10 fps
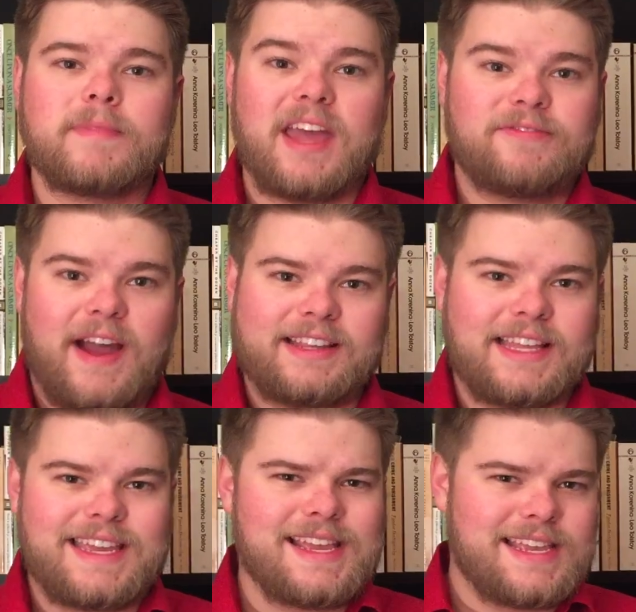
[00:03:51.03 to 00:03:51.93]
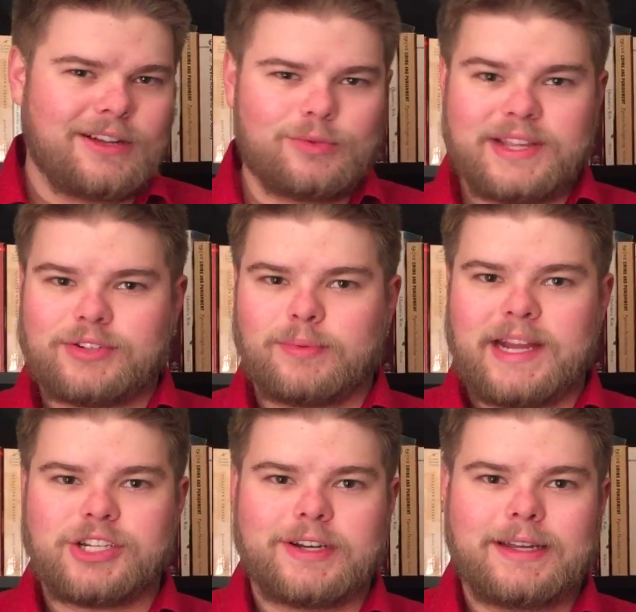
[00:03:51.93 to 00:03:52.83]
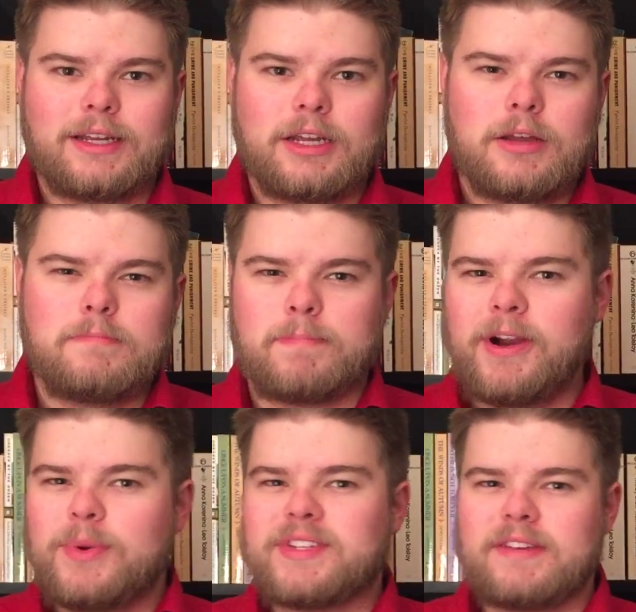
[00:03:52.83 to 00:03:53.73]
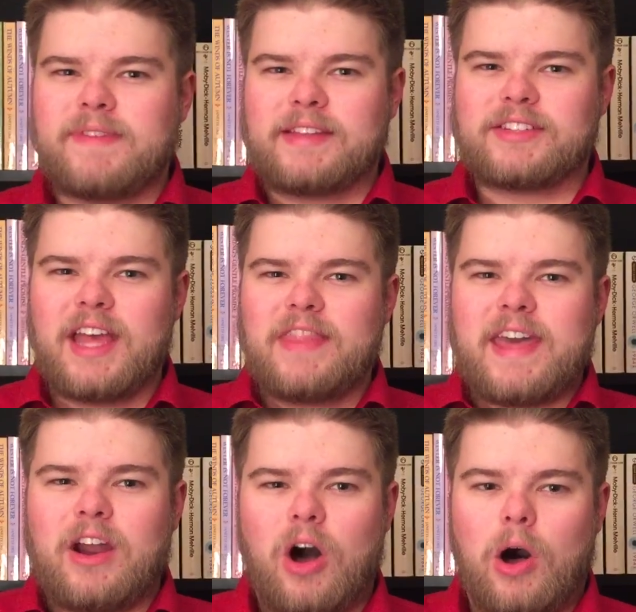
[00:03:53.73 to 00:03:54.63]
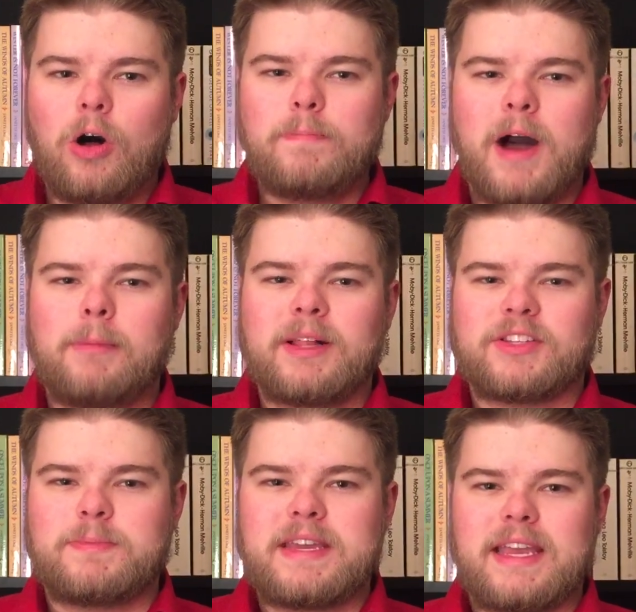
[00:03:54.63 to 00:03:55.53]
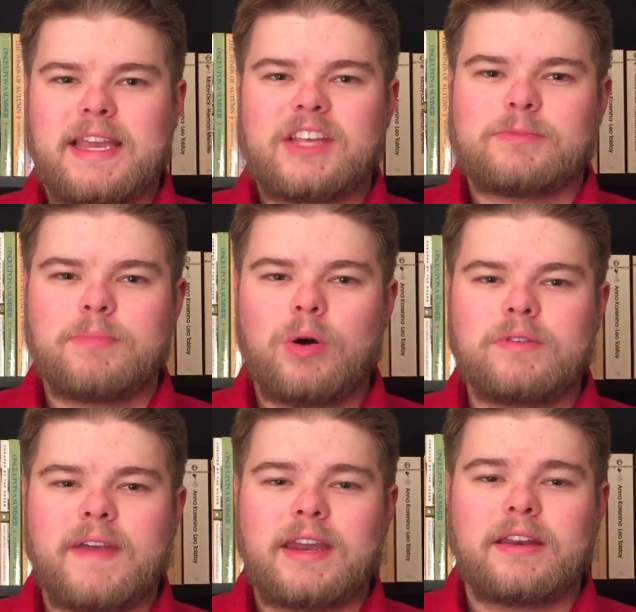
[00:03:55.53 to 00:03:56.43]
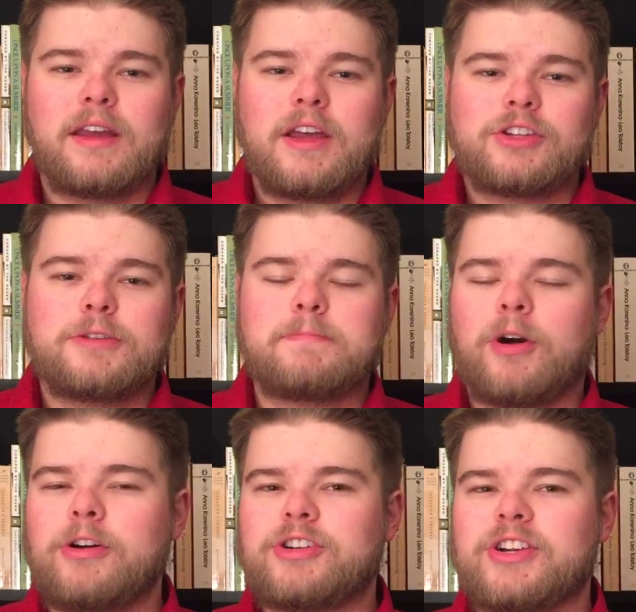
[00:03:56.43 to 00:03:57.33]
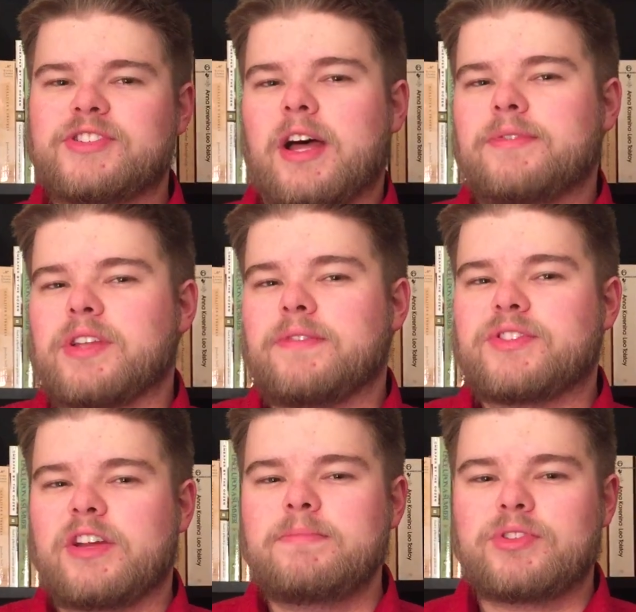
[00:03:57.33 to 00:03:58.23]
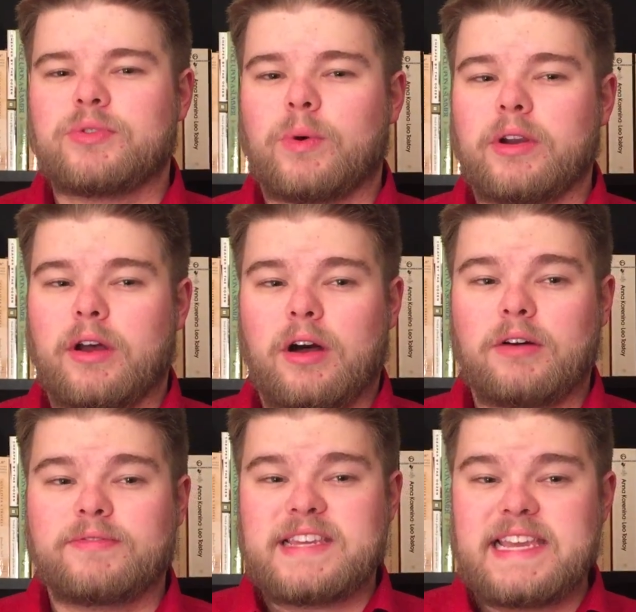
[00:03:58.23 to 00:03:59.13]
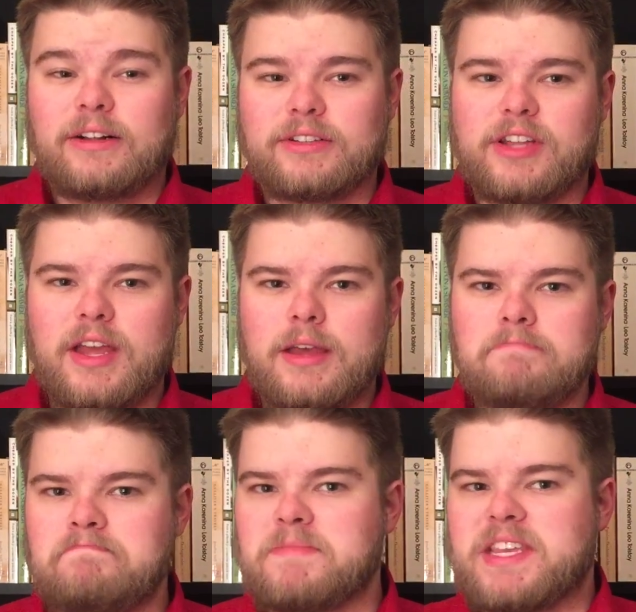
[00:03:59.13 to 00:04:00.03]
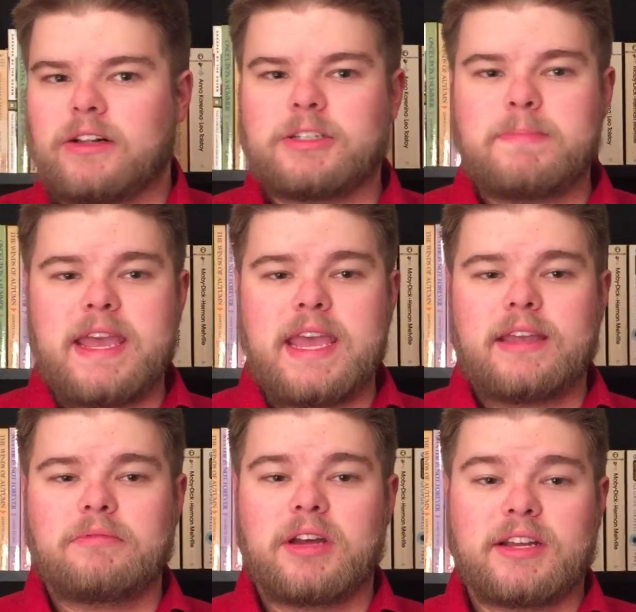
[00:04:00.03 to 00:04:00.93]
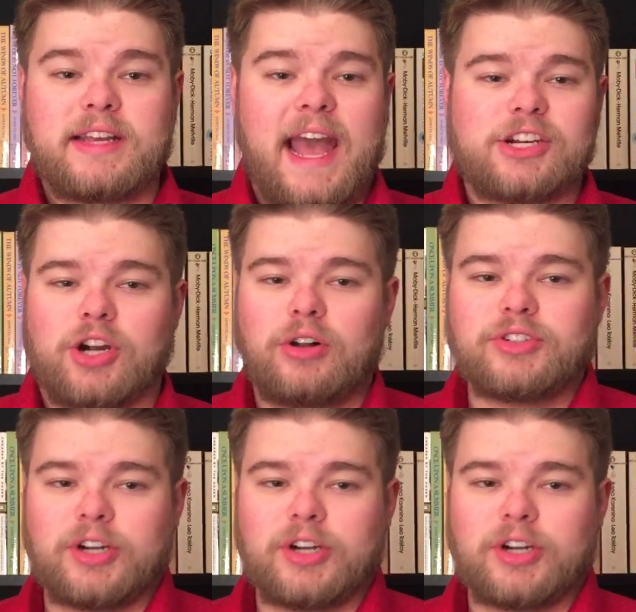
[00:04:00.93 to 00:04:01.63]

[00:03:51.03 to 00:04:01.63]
And finally, guilt restoration. Burke was convinced that all public speaking is motivated to purge ourselves of some sort of guilt. Guilt being a catch-all